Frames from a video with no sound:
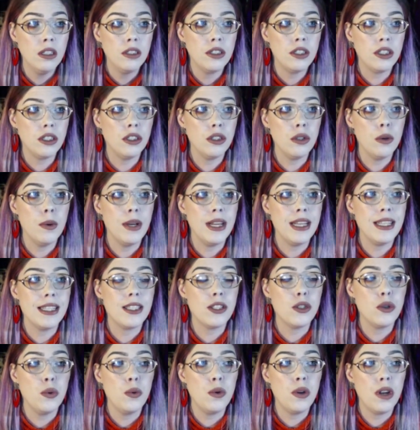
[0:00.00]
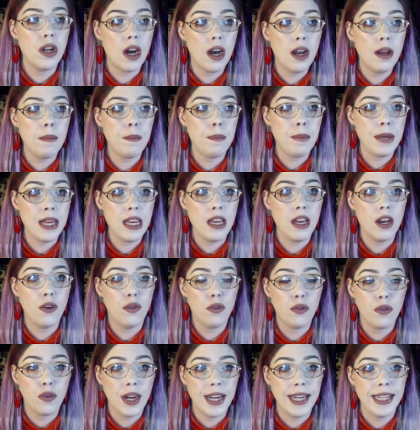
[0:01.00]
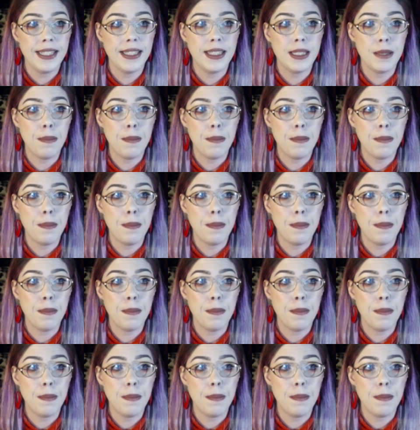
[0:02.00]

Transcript: to do is to not be afraid